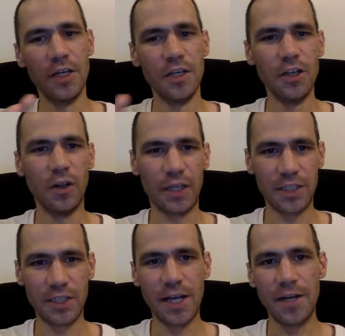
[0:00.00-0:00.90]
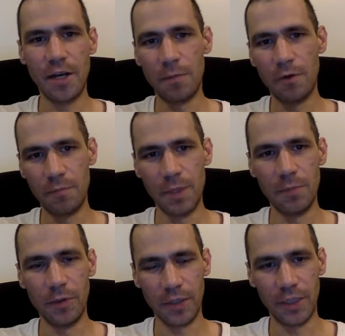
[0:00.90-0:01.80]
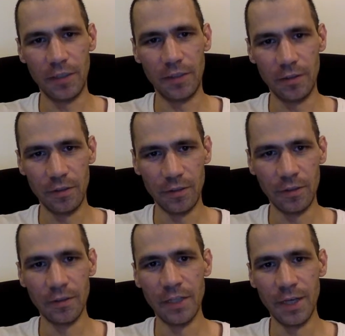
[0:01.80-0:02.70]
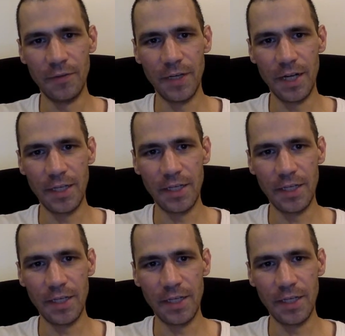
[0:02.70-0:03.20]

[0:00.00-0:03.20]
like a set number of people that can live at any